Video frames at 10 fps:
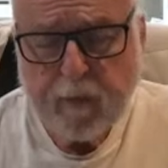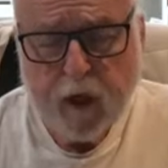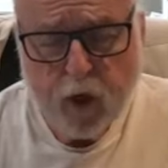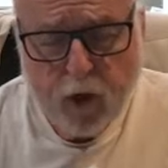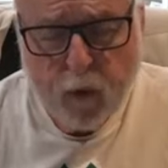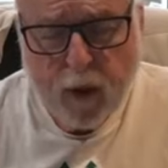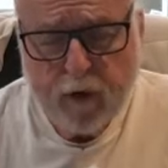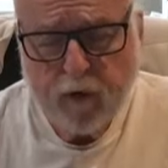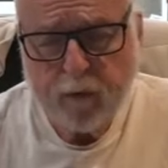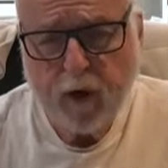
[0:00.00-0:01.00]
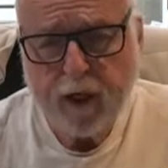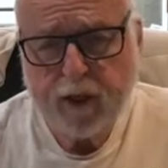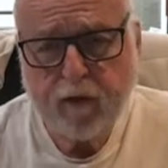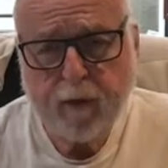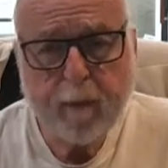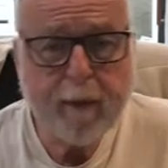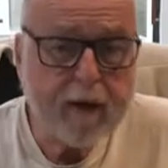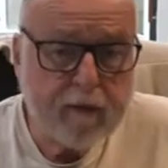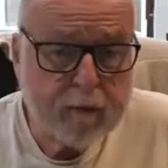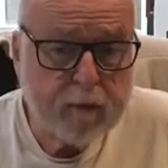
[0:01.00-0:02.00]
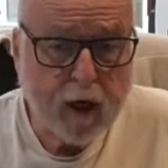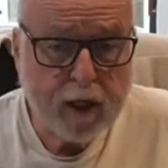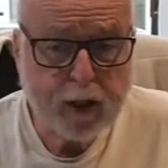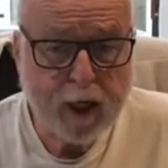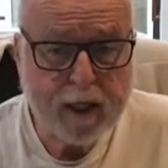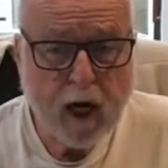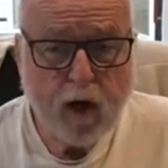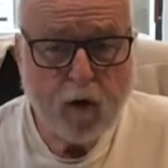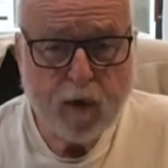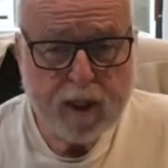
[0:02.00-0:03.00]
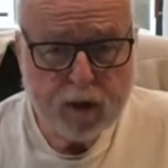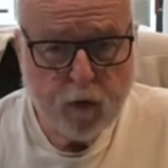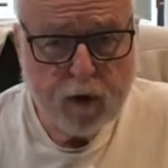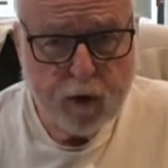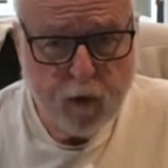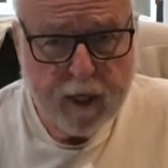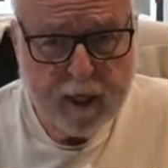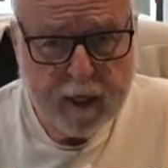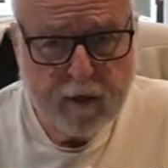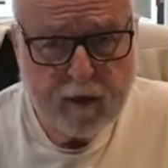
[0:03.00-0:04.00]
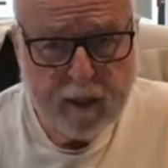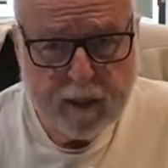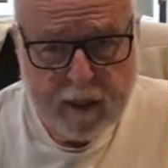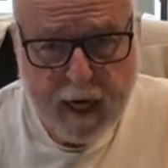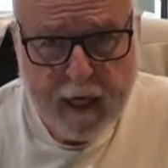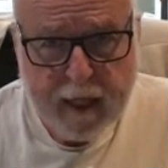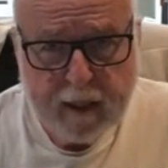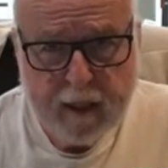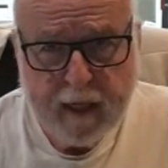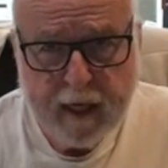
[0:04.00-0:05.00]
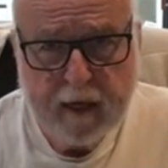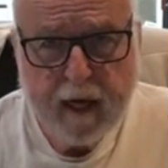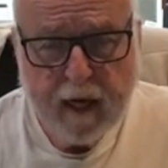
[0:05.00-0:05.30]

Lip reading: your wonderful project from the Maven Project, which is only working here in the States, and they